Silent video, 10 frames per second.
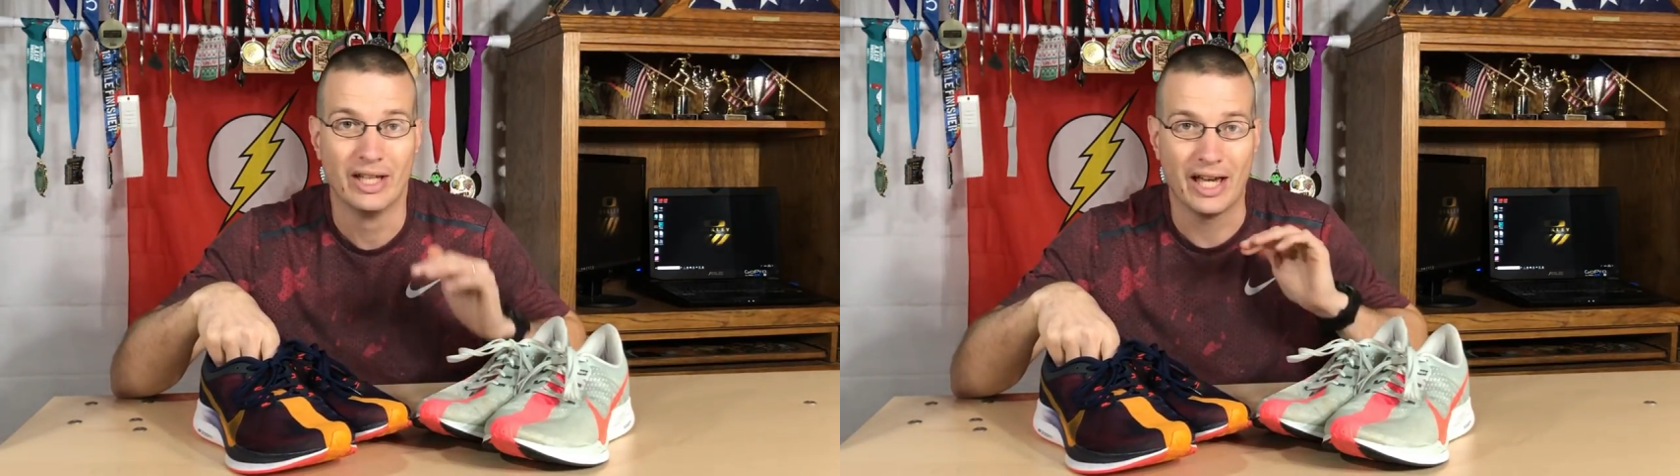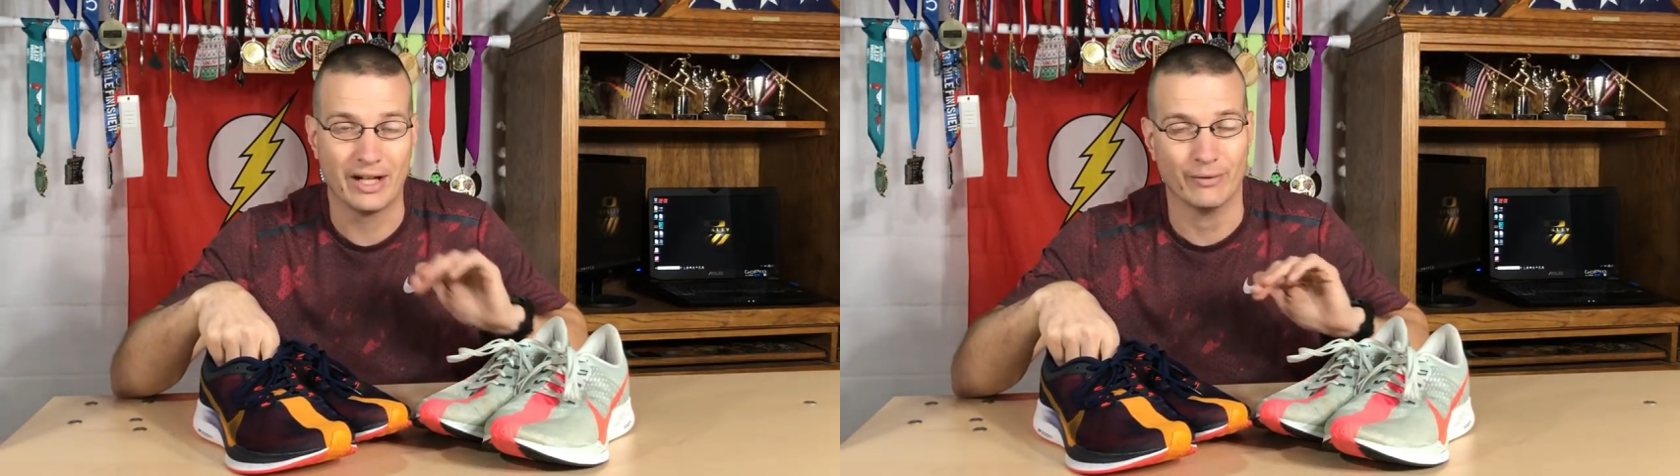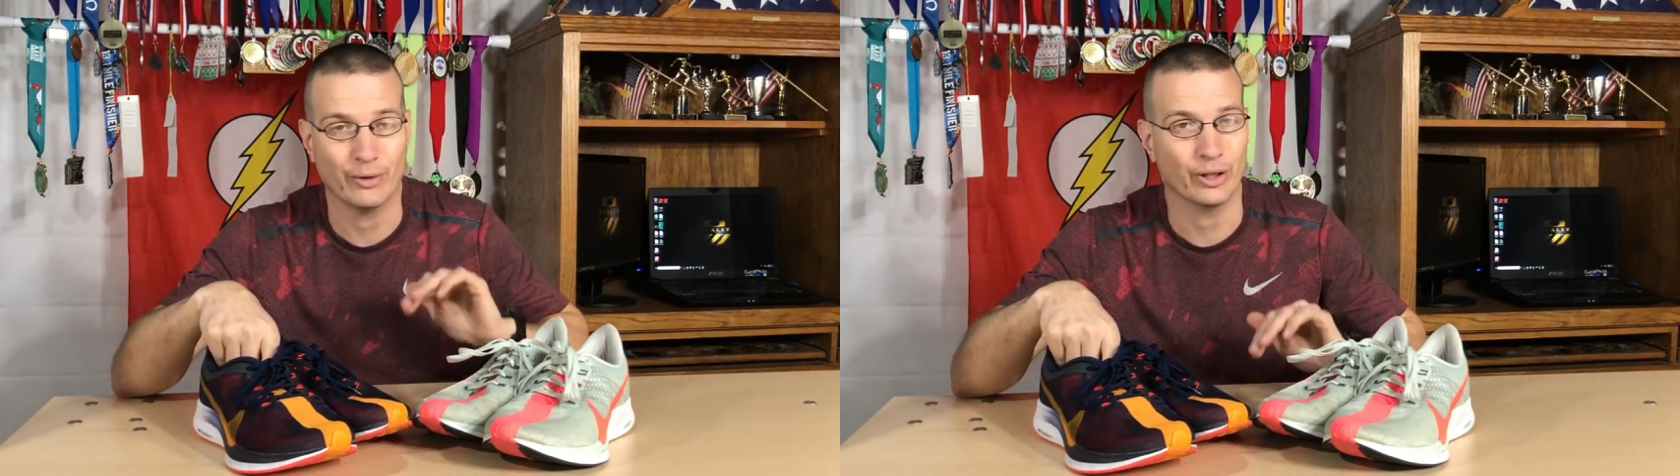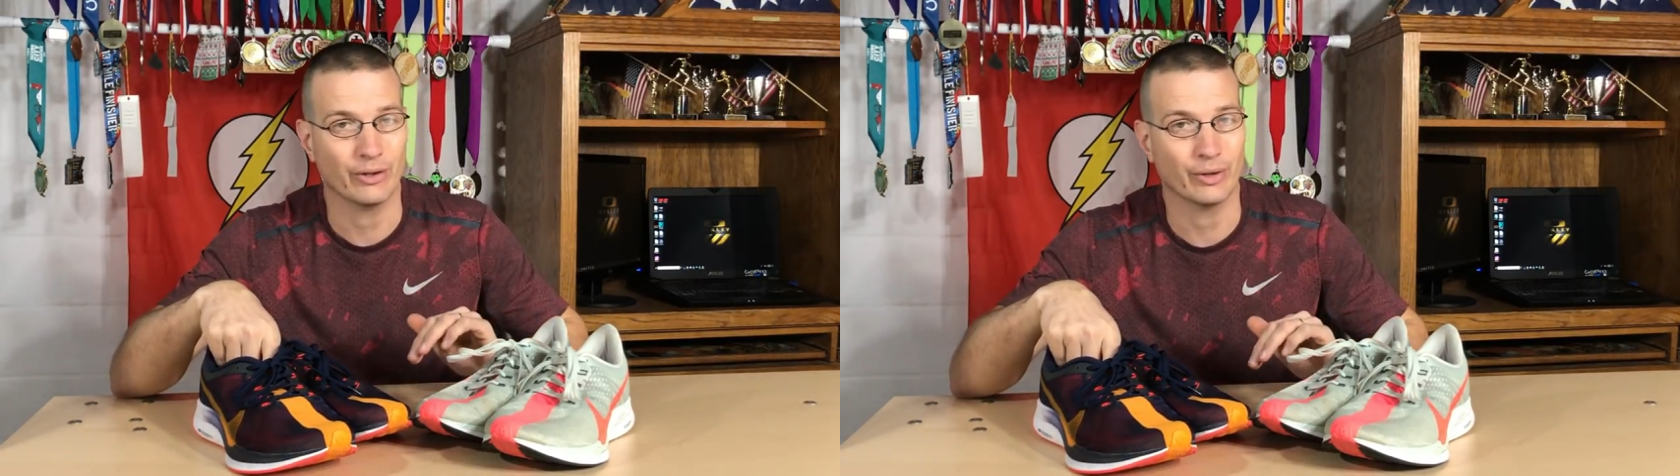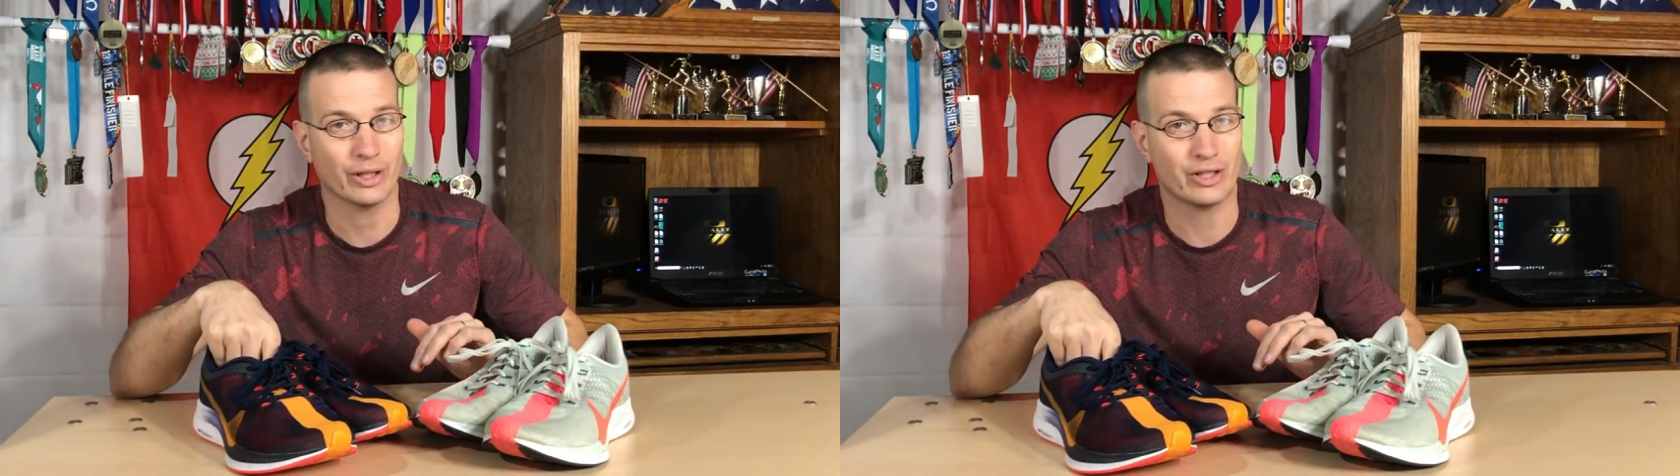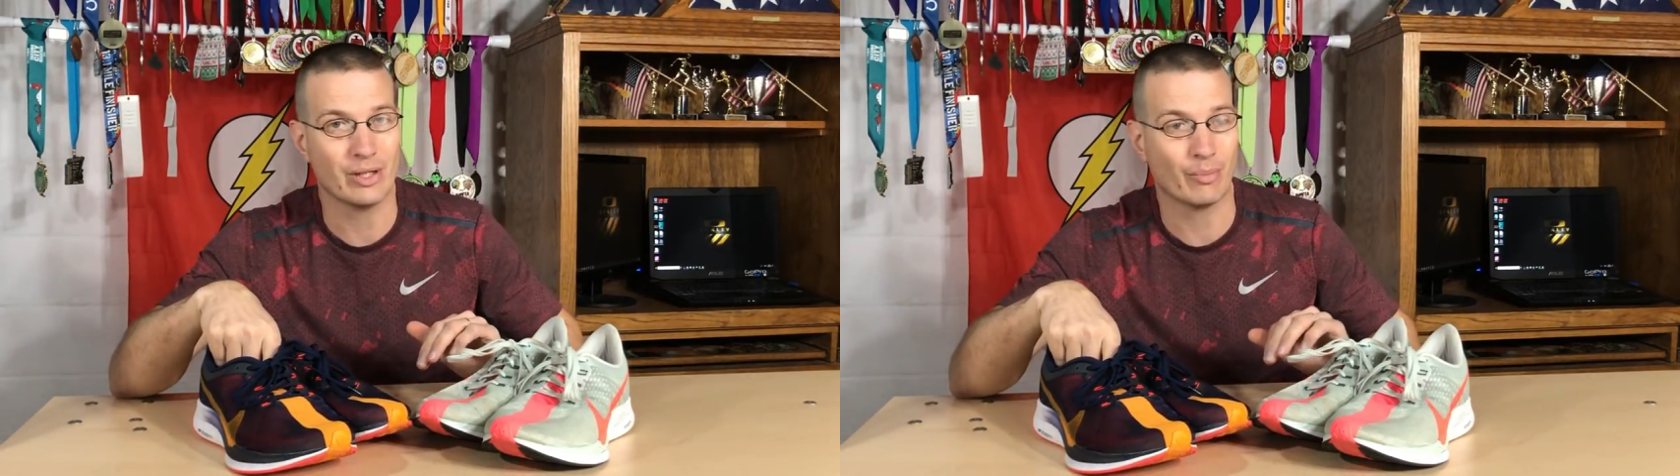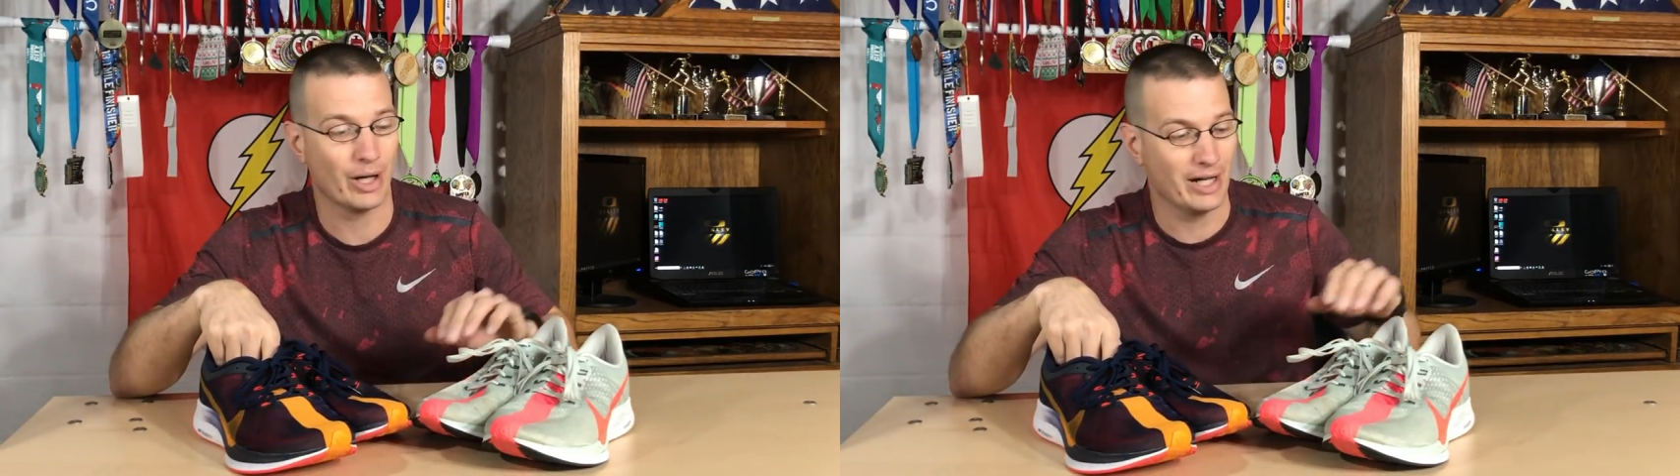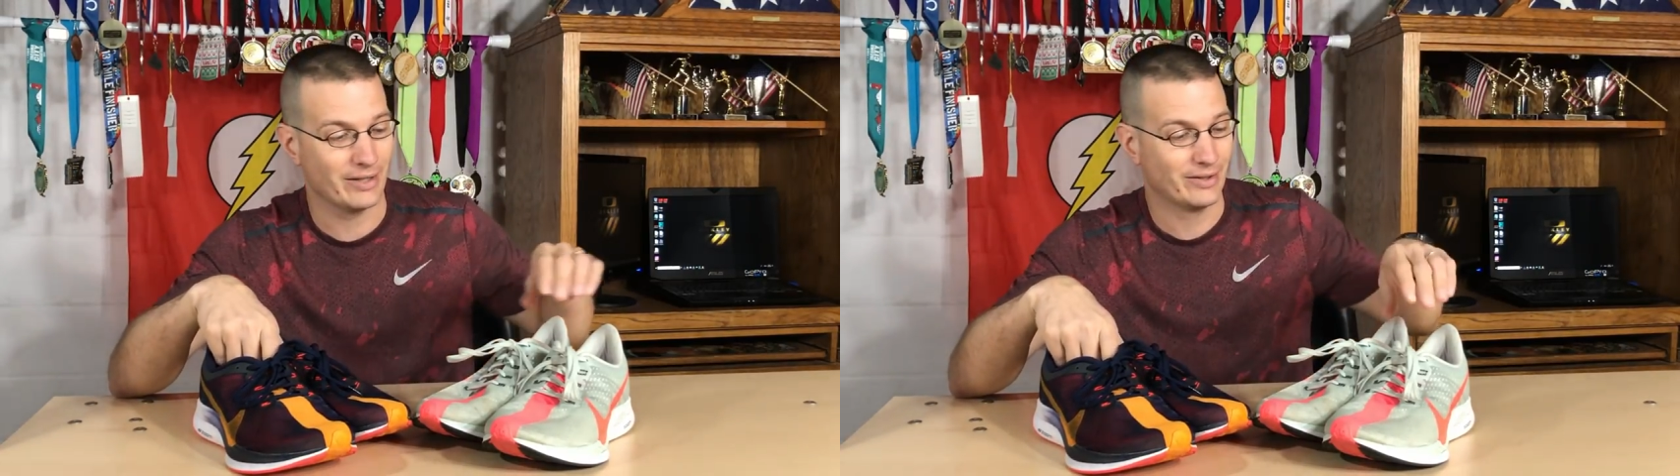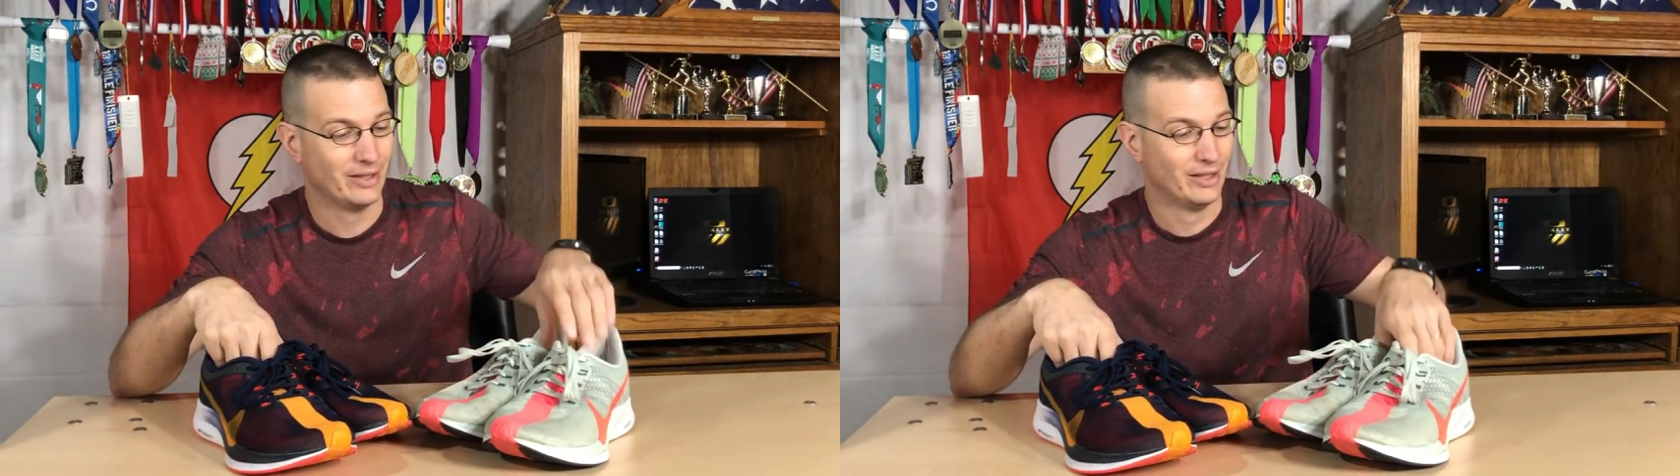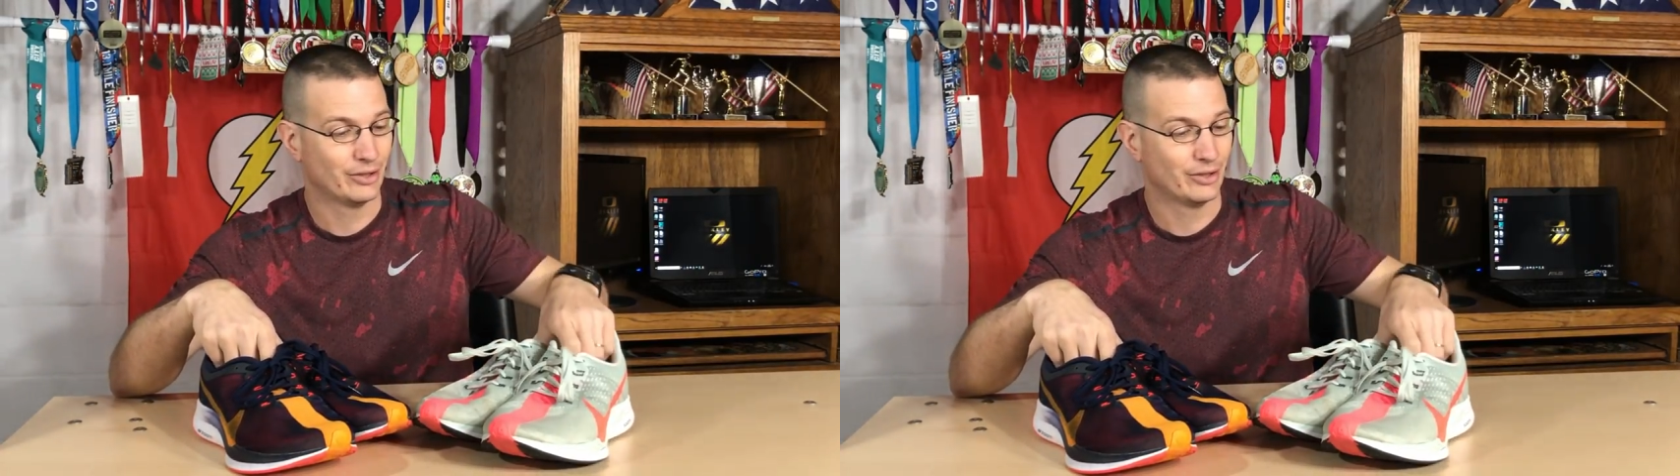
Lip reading: at a really, really cheap price.